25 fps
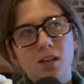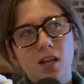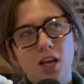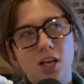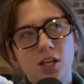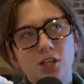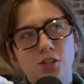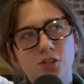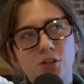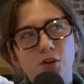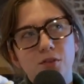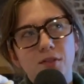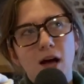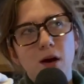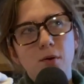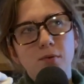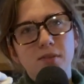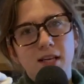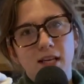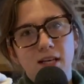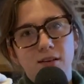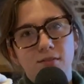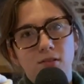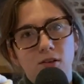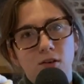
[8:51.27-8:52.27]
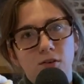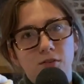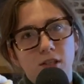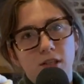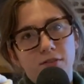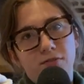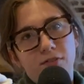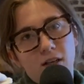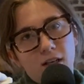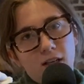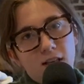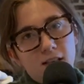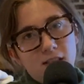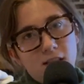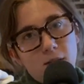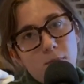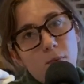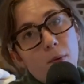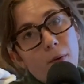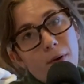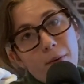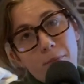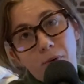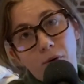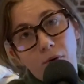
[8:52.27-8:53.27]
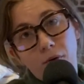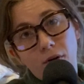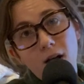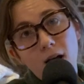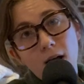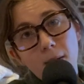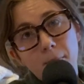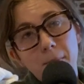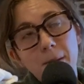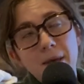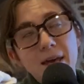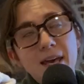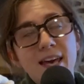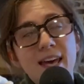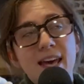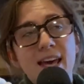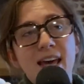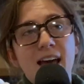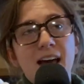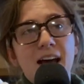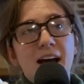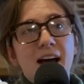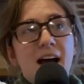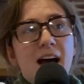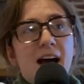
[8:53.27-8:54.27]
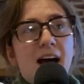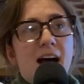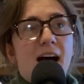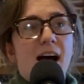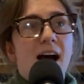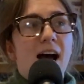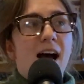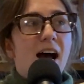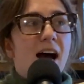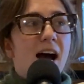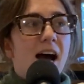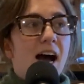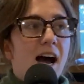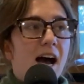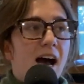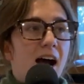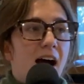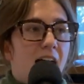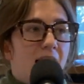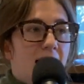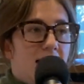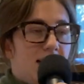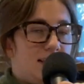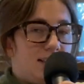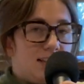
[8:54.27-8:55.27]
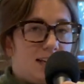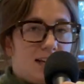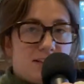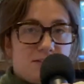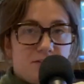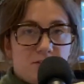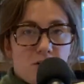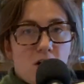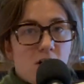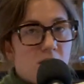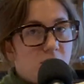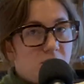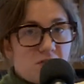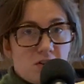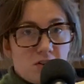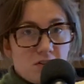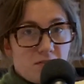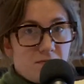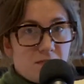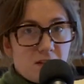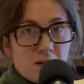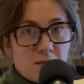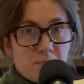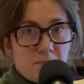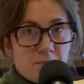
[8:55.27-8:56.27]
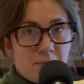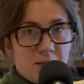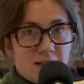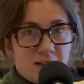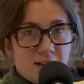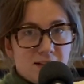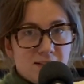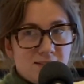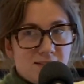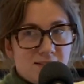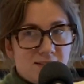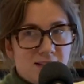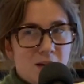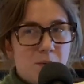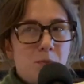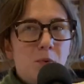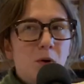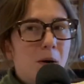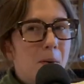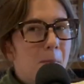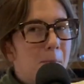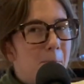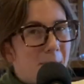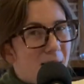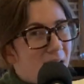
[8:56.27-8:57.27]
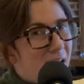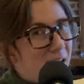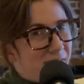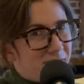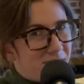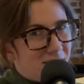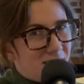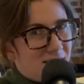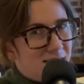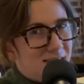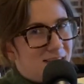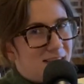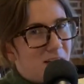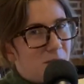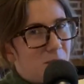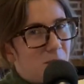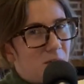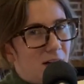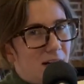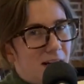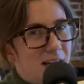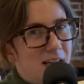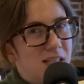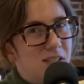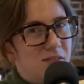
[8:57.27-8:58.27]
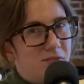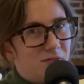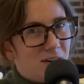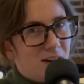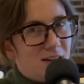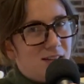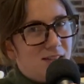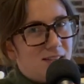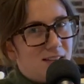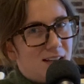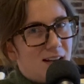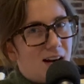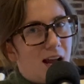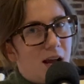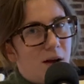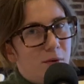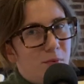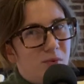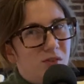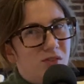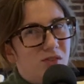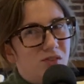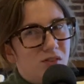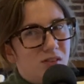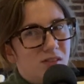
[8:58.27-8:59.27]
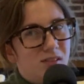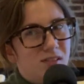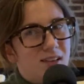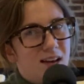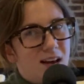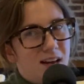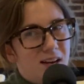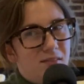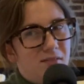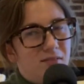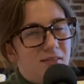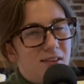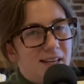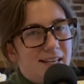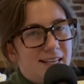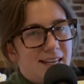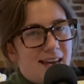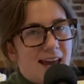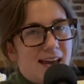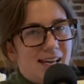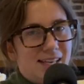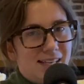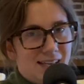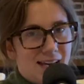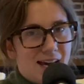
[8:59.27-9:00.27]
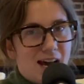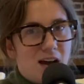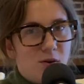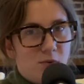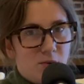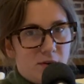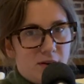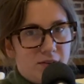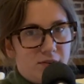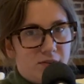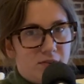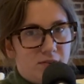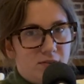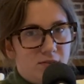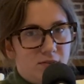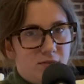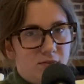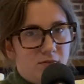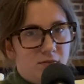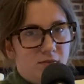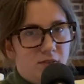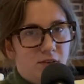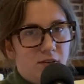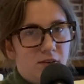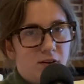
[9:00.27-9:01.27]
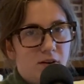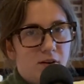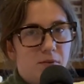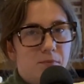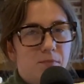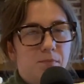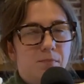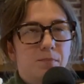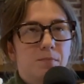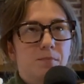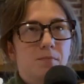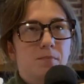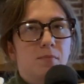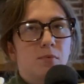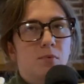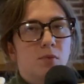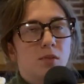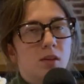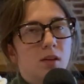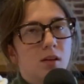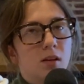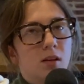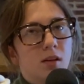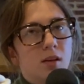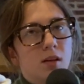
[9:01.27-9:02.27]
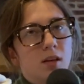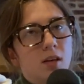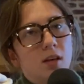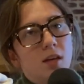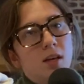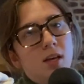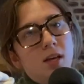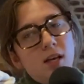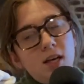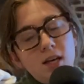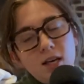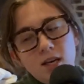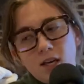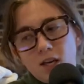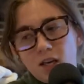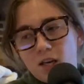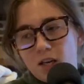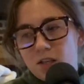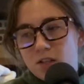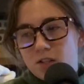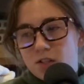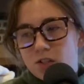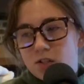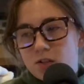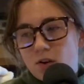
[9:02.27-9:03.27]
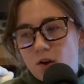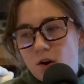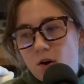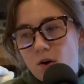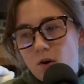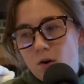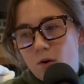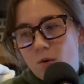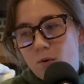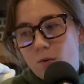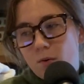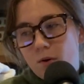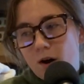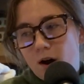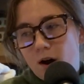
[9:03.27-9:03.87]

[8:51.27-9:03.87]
And so that was kind of a little different, because then when we broke up, I had lost all of them, because they weren't my friends. They were his friends that I was just kind of like hanging out with, you know? And so